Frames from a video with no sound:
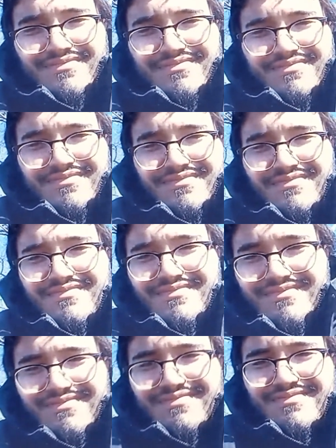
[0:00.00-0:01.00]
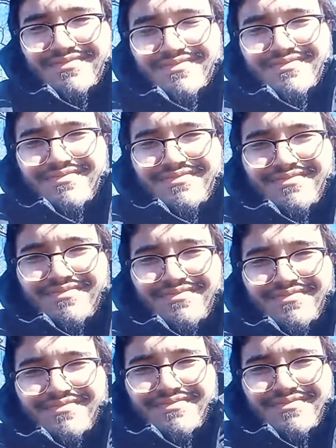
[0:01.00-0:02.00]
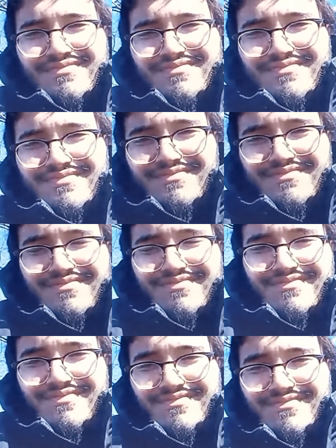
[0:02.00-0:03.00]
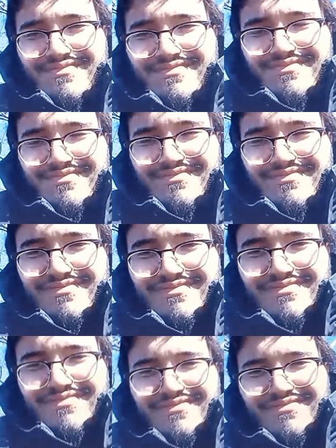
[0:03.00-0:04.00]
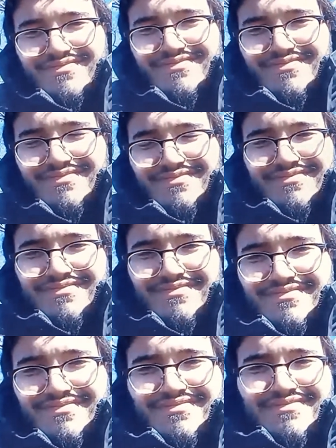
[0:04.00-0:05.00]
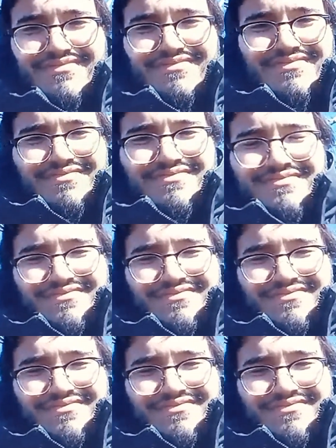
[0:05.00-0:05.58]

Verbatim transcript: Get ready, get some get some sale. I'll be, I'll be up dawn for the D Shap in the morning tomorrow, then